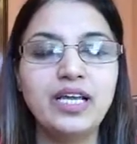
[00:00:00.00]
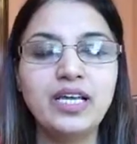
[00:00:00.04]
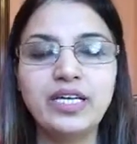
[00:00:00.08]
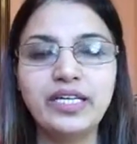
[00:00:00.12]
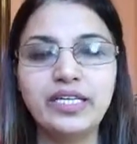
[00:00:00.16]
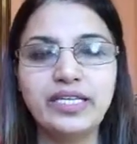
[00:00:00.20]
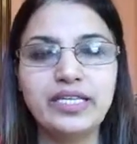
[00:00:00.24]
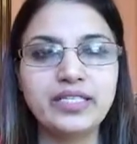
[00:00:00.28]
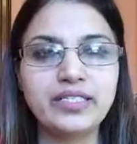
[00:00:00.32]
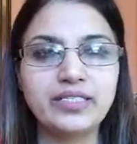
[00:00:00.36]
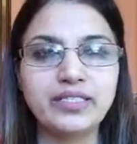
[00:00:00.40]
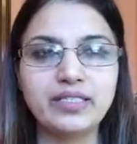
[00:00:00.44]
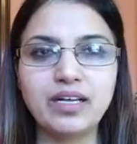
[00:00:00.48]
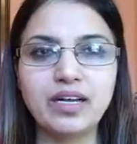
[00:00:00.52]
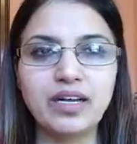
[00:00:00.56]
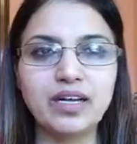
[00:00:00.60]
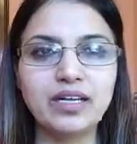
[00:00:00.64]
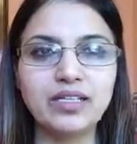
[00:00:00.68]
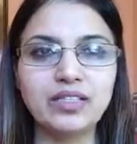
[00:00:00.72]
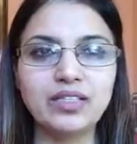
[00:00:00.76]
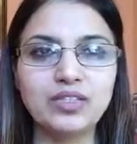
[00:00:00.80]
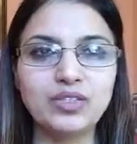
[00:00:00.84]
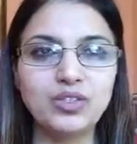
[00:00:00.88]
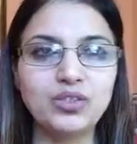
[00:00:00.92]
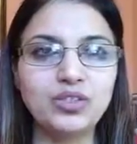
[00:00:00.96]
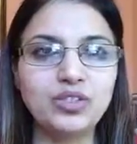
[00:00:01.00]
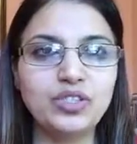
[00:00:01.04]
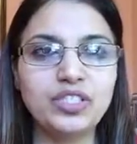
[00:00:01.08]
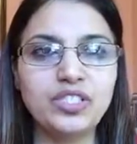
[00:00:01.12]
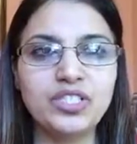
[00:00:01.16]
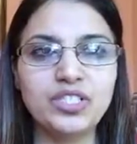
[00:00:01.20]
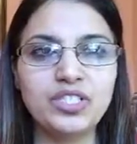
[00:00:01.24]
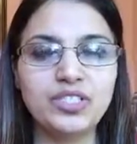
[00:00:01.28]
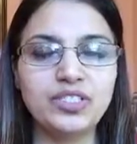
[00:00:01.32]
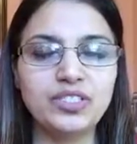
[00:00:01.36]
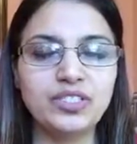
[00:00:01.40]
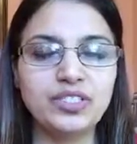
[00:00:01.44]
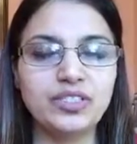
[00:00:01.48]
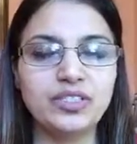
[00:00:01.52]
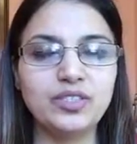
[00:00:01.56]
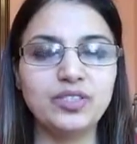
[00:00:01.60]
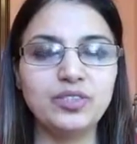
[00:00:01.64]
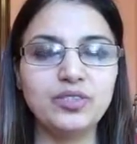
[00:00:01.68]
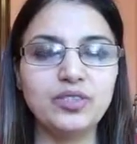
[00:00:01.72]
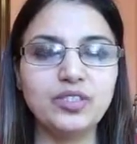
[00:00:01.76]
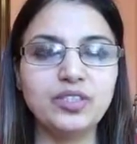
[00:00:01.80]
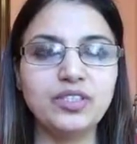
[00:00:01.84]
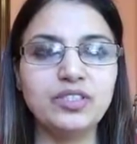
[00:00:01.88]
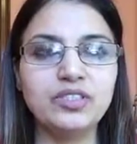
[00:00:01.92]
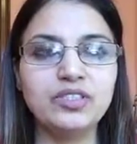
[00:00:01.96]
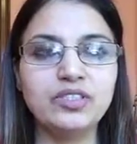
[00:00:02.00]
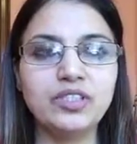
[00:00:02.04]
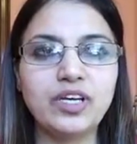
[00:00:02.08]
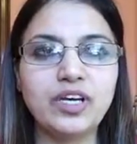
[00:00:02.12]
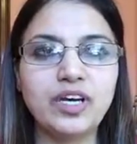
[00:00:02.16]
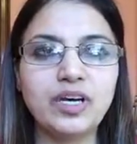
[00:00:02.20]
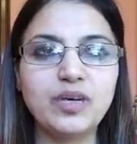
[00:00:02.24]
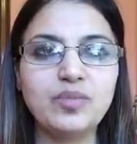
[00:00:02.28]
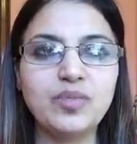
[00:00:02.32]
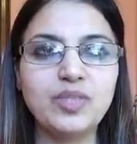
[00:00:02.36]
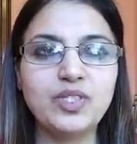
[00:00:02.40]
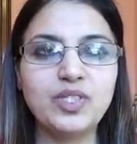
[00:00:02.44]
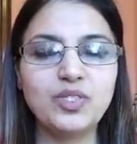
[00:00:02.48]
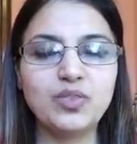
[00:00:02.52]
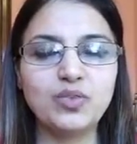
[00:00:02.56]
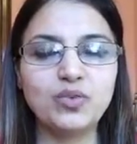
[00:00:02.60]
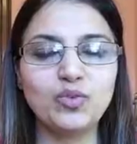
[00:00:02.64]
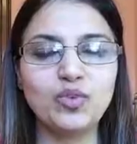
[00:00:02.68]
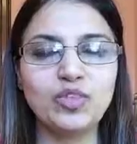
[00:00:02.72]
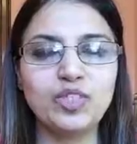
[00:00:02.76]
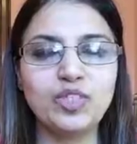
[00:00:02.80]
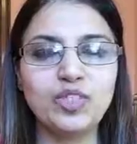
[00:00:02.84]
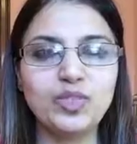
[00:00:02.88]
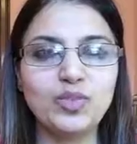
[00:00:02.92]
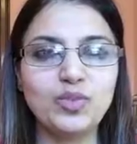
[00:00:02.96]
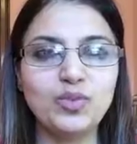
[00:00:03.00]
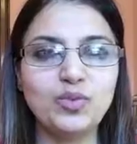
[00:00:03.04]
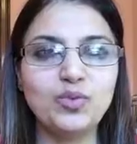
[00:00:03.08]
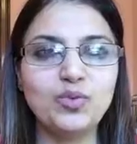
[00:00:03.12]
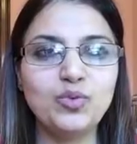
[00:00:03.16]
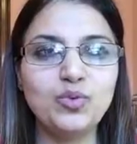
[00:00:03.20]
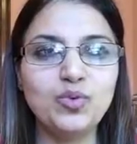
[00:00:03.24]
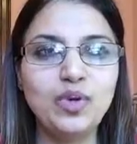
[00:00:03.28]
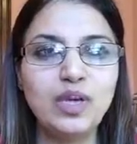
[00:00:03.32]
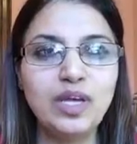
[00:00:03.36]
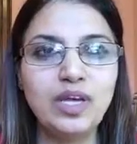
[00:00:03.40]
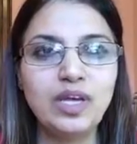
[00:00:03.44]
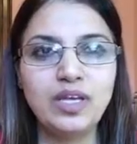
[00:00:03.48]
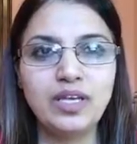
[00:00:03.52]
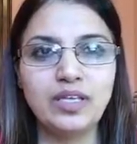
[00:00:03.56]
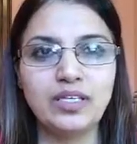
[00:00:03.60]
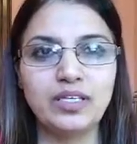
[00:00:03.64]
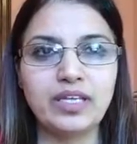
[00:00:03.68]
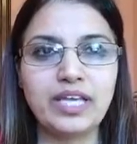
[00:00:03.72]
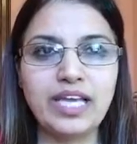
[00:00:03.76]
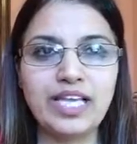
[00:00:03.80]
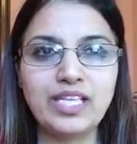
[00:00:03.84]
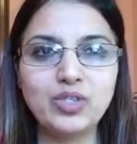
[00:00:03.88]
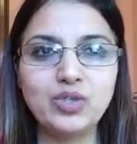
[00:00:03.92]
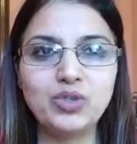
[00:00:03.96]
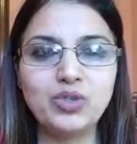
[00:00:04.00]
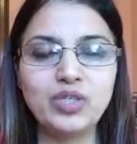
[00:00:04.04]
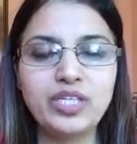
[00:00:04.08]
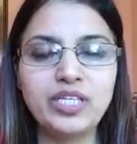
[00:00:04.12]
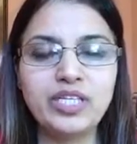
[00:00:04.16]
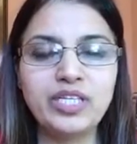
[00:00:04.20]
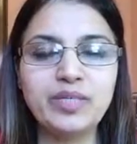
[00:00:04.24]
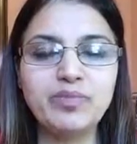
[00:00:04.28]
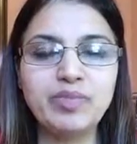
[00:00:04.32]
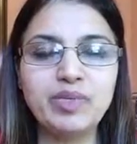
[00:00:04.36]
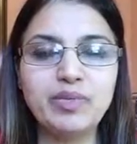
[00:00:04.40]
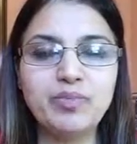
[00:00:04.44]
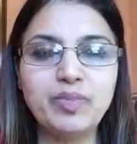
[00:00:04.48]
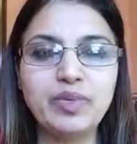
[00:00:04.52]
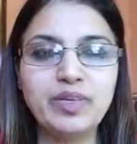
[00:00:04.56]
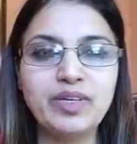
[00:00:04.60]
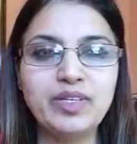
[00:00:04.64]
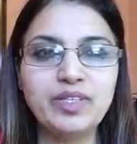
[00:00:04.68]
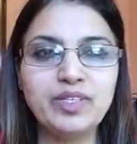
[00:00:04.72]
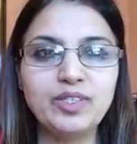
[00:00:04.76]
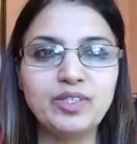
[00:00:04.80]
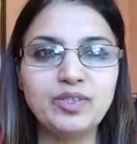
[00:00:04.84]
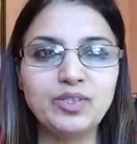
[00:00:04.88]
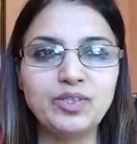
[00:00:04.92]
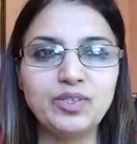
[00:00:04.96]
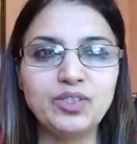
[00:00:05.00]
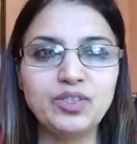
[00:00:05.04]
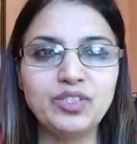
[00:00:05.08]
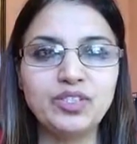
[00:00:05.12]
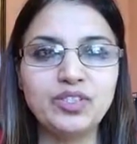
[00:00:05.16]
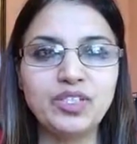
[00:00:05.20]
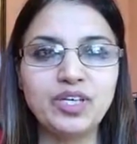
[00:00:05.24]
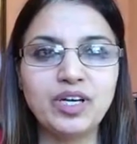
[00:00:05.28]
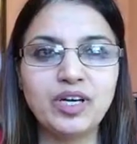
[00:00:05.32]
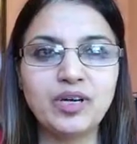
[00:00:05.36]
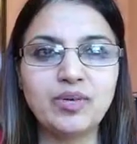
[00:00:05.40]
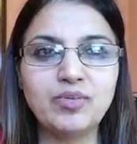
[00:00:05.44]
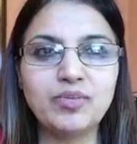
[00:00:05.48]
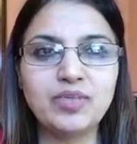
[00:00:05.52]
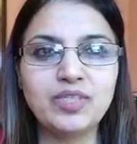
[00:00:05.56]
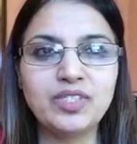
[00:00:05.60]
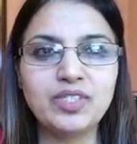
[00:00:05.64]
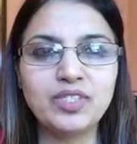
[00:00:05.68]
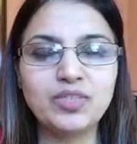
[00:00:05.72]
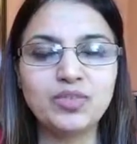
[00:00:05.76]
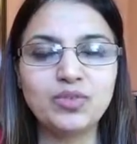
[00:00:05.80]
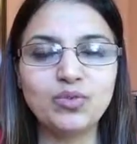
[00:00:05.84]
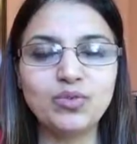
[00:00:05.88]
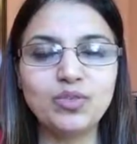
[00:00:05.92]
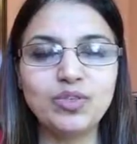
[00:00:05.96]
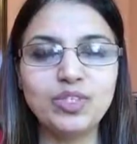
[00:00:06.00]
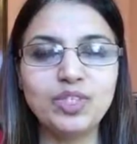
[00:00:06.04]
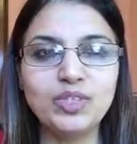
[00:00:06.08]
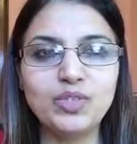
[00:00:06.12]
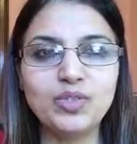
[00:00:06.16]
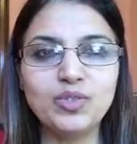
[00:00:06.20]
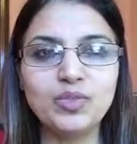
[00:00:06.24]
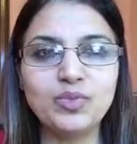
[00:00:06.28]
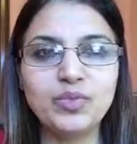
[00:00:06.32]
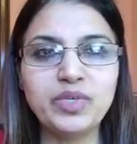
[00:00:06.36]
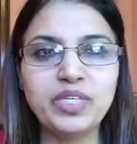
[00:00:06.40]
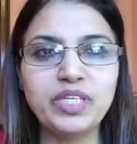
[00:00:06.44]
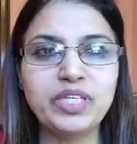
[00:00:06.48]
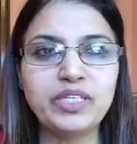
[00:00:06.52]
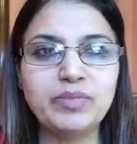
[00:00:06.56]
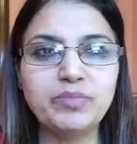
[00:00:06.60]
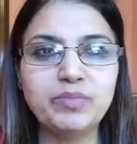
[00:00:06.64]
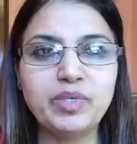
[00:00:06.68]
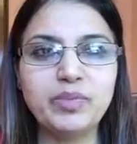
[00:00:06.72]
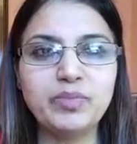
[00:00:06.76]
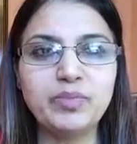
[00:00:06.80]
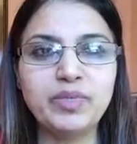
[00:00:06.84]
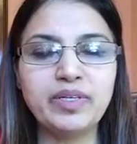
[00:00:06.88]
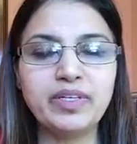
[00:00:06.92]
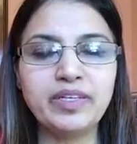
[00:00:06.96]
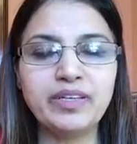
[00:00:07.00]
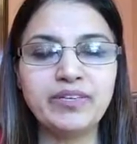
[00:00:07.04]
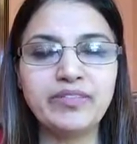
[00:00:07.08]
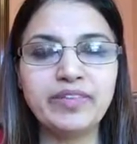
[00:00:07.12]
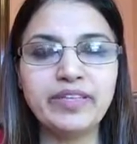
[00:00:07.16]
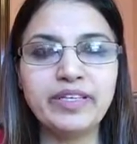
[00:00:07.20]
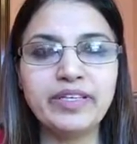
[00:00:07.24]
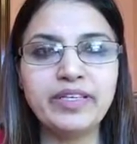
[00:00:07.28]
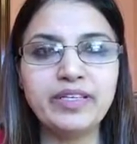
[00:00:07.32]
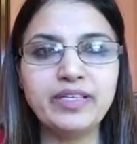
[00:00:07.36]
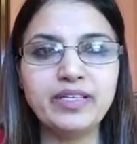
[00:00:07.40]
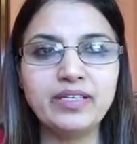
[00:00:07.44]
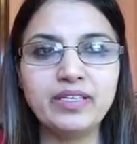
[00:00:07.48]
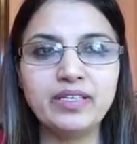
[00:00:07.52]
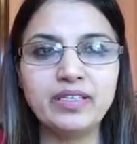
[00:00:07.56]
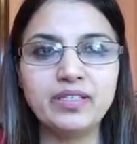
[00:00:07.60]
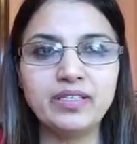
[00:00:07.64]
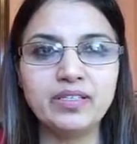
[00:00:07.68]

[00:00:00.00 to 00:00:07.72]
It's not your decision. Your job is only to educate people. Your job is only to make people aware.